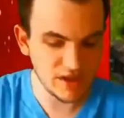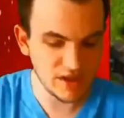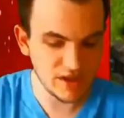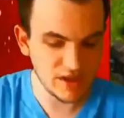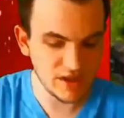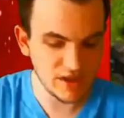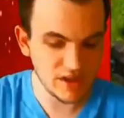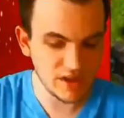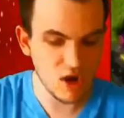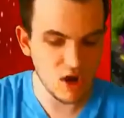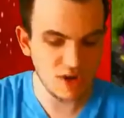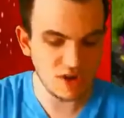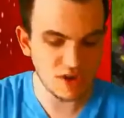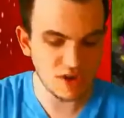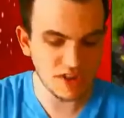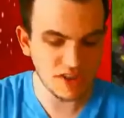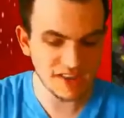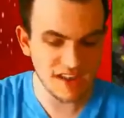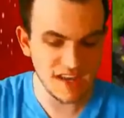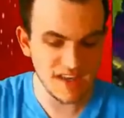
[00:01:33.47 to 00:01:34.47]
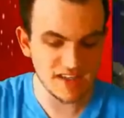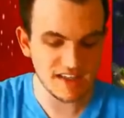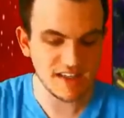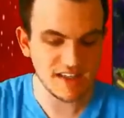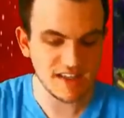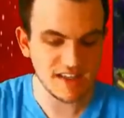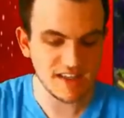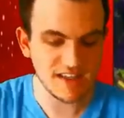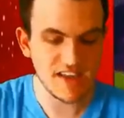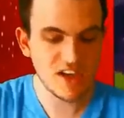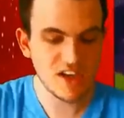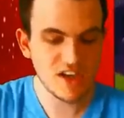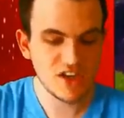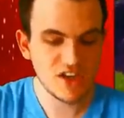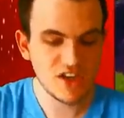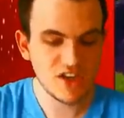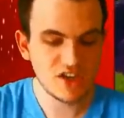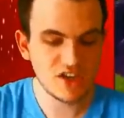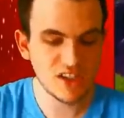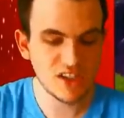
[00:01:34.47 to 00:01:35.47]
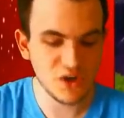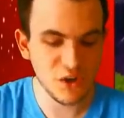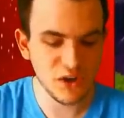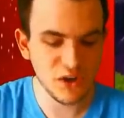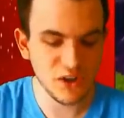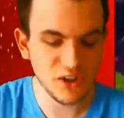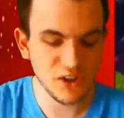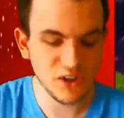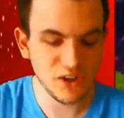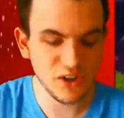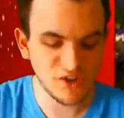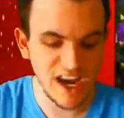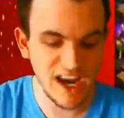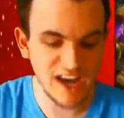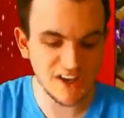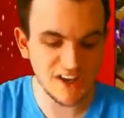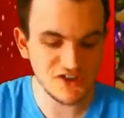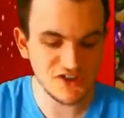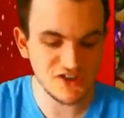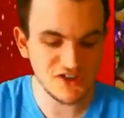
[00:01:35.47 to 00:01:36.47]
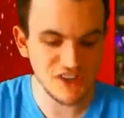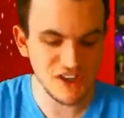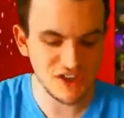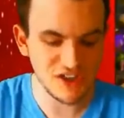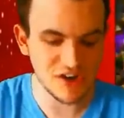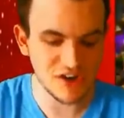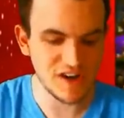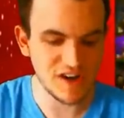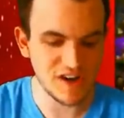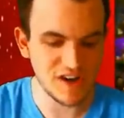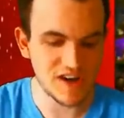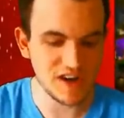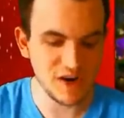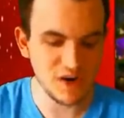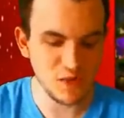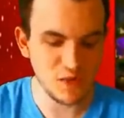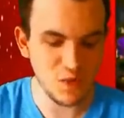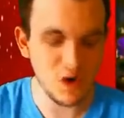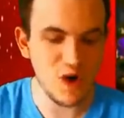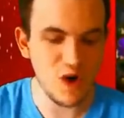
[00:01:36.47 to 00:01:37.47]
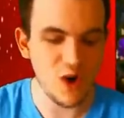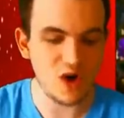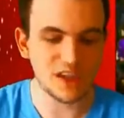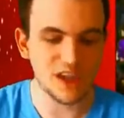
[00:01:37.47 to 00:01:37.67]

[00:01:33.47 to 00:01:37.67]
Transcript: And then all of a sudden, she is going to change and start hitting a wall.